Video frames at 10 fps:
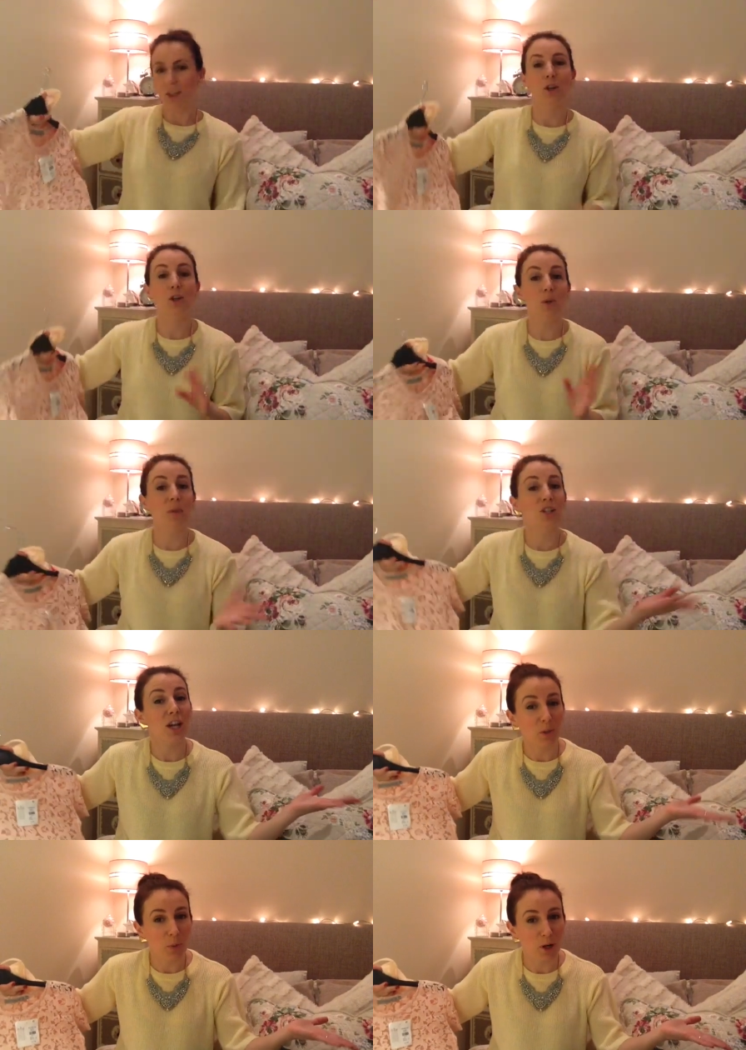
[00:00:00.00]
Could you I
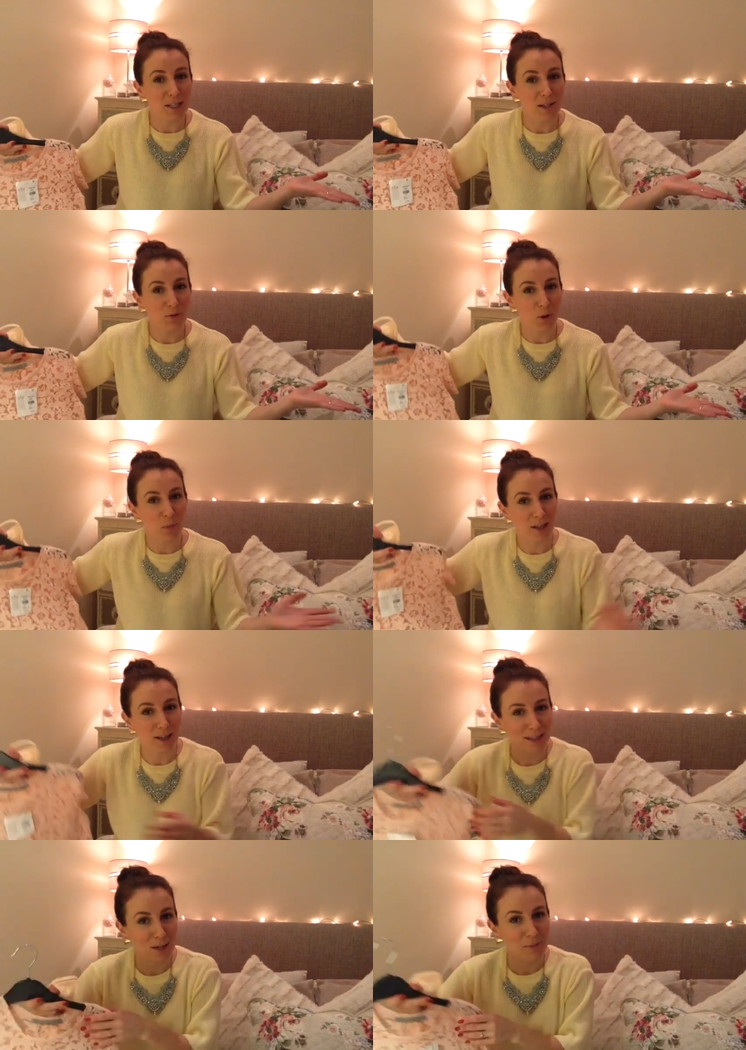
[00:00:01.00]
check the prices before I pick
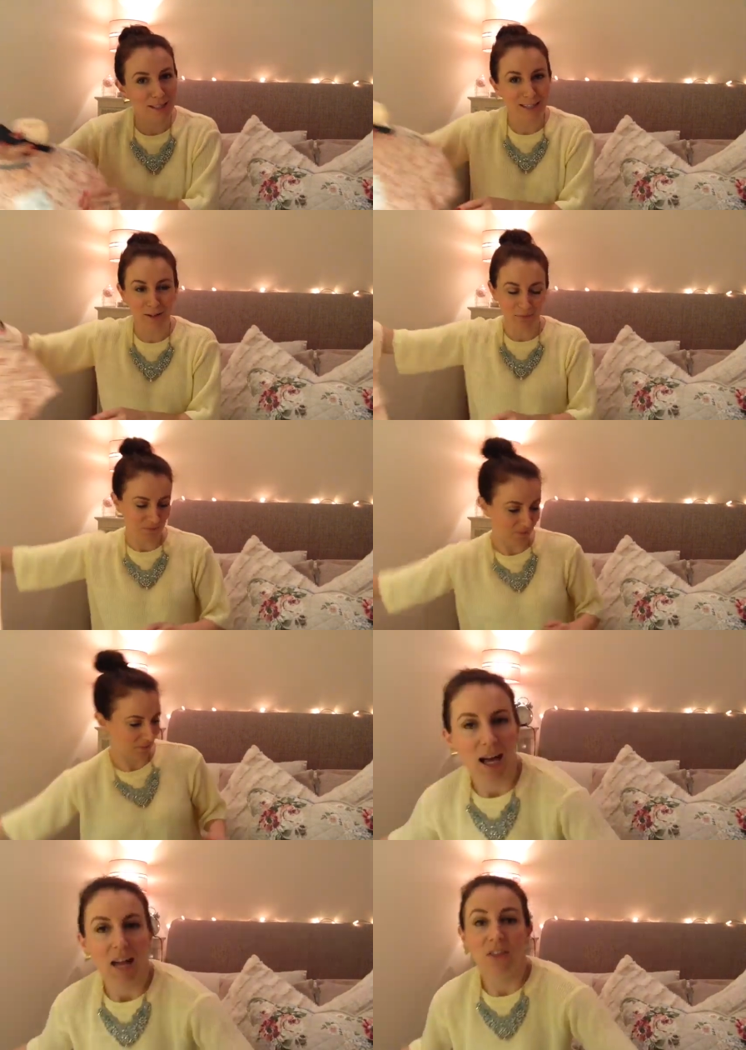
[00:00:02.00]
things up, isn't it?
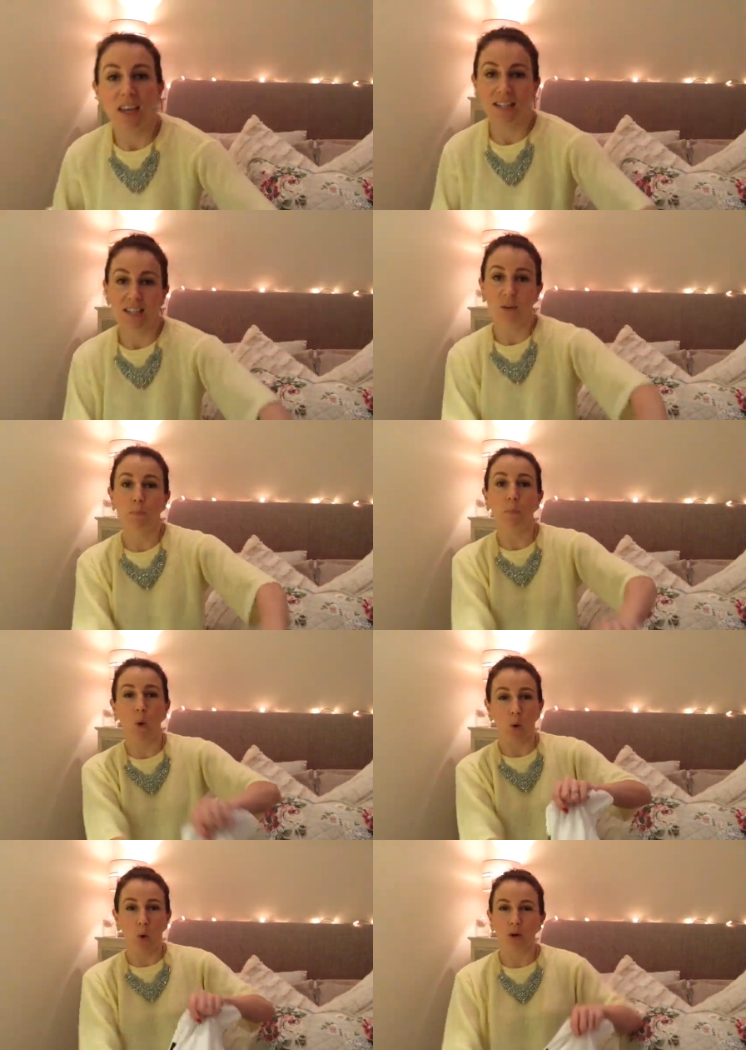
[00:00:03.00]
This I
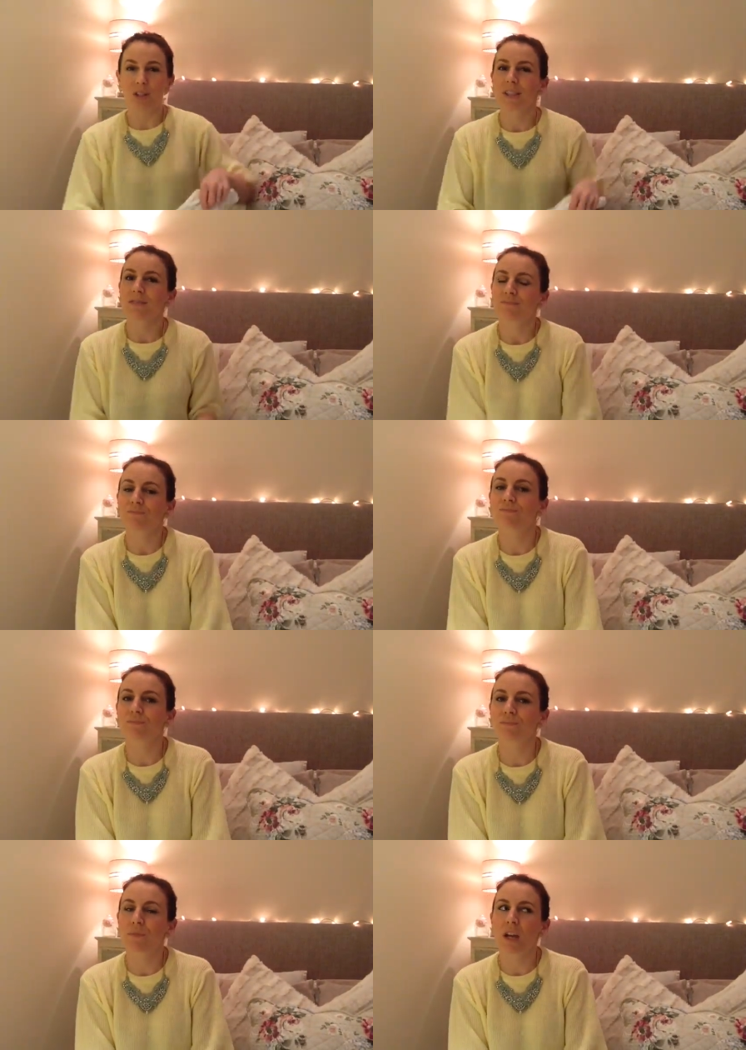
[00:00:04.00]
bought,
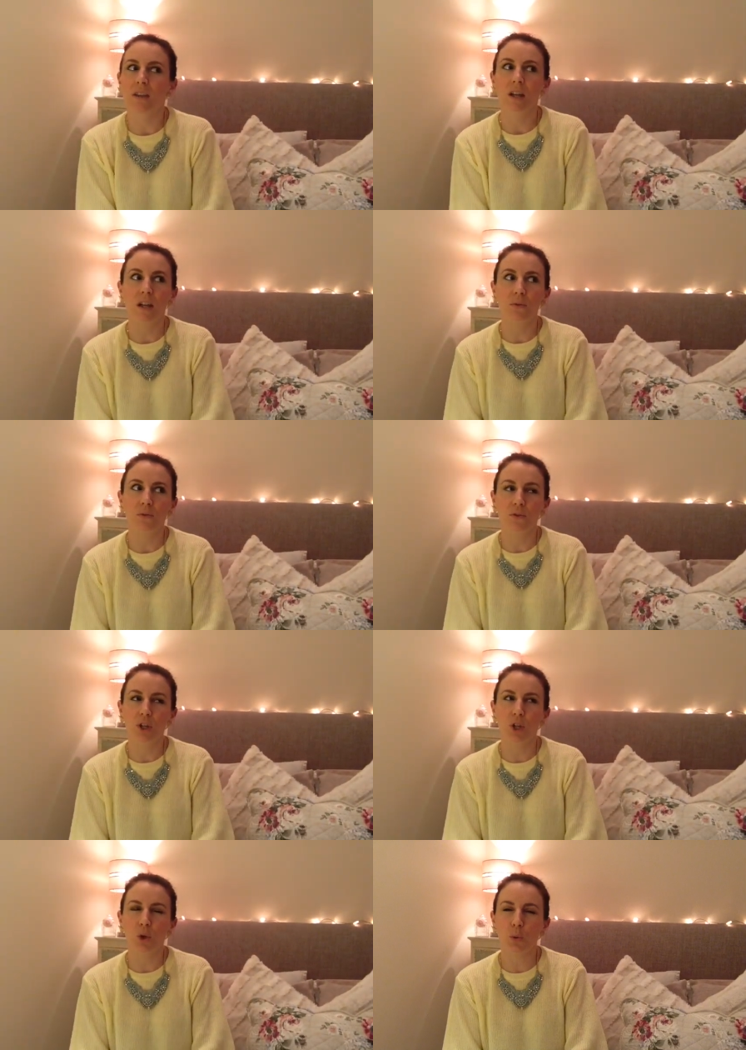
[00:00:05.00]
um, I think a
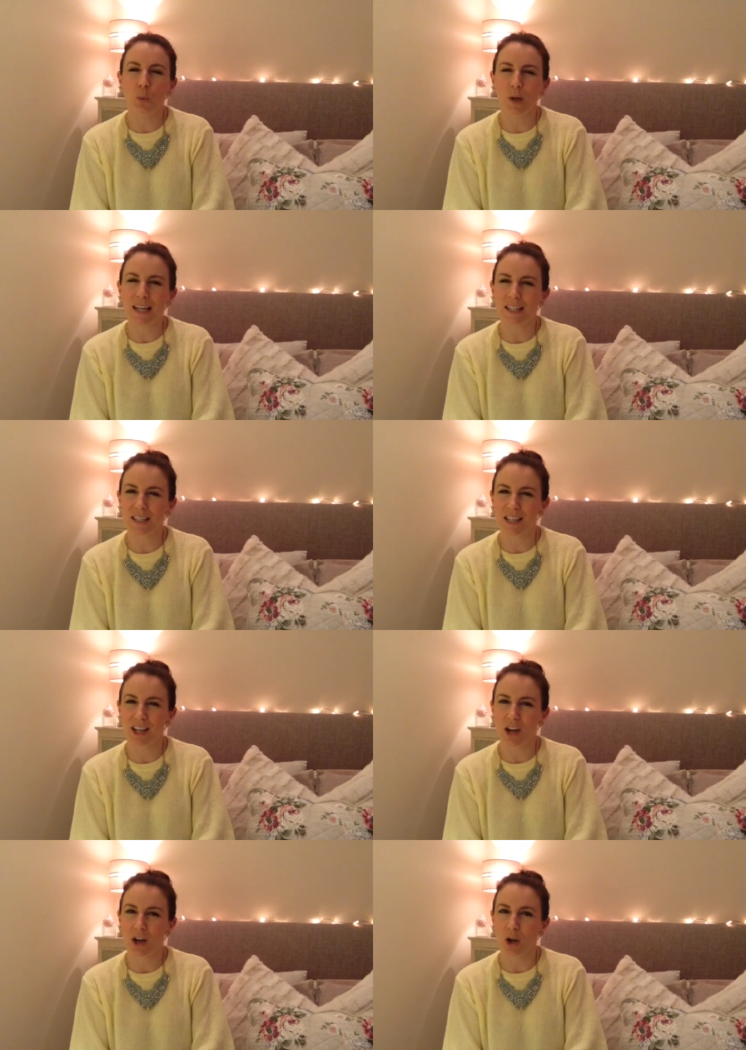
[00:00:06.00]
few weeks
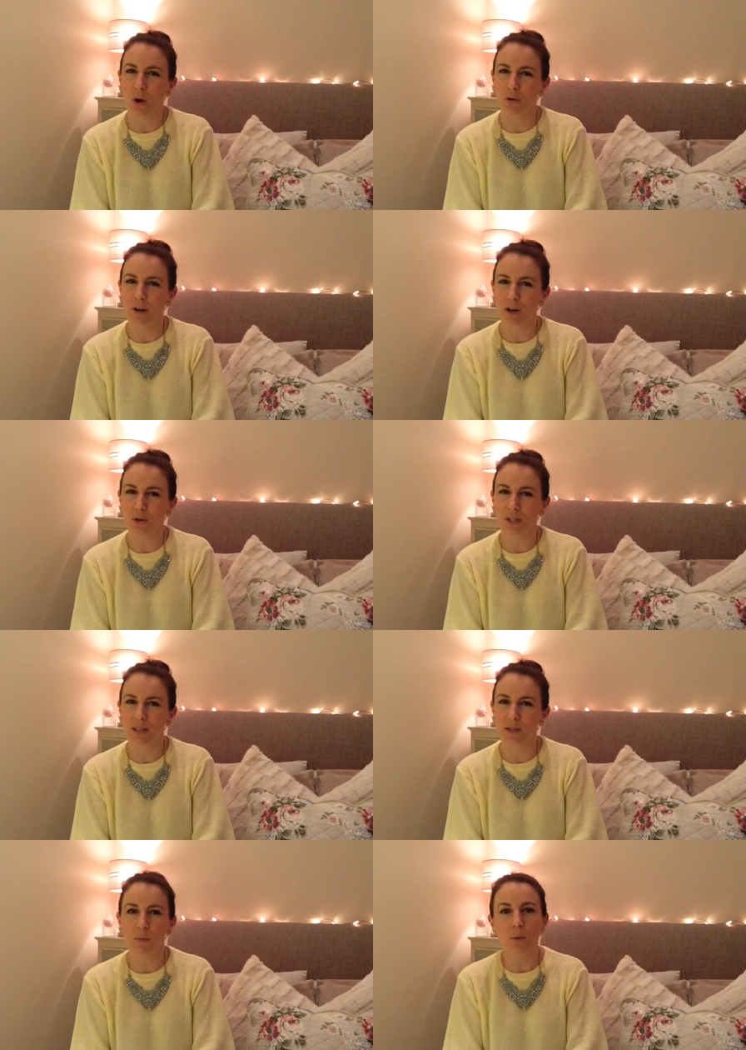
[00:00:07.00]
ago around
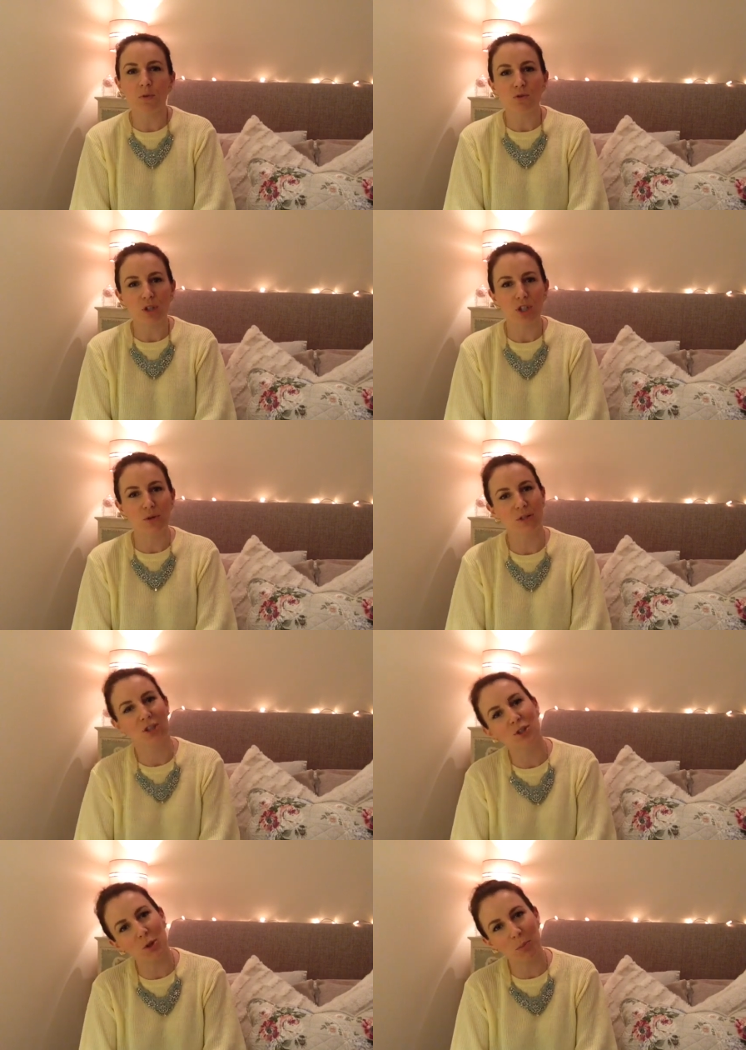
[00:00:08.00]
Christmas, but it was reduced
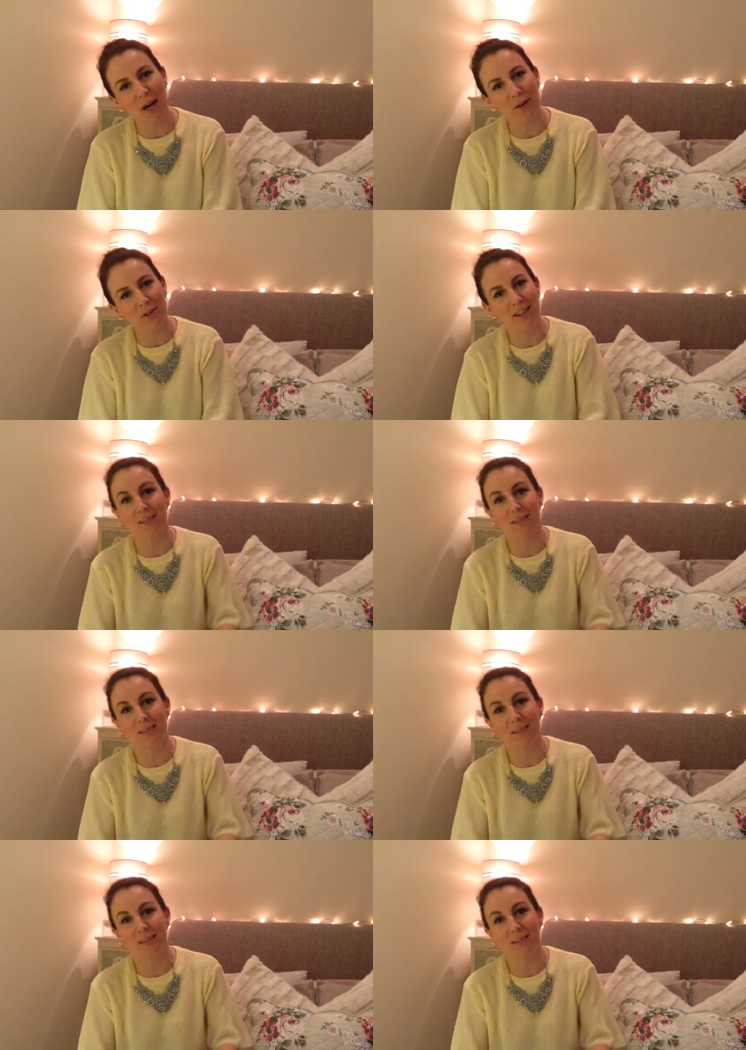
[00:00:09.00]
to £2,